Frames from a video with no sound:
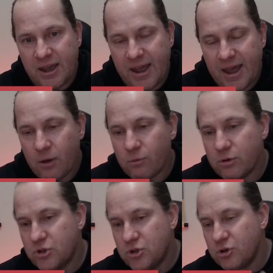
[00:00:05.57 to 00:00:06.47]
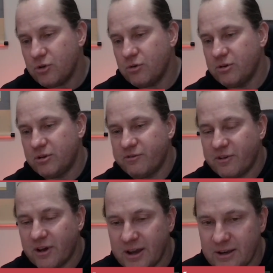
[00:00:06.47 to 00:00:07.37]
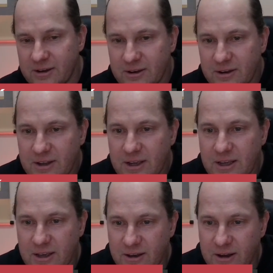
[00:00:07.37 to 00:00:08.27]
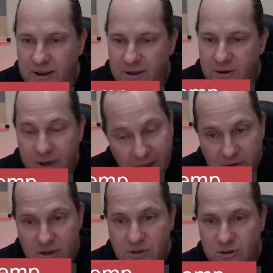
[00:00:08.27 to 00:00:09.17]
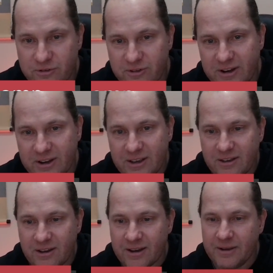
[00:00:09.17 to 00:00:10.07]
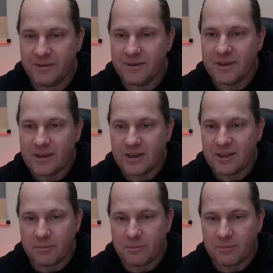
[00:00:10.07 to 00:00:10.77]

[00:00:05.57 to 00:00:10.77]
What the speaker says: how would you define Ikigai, or how did you define Ikigai in the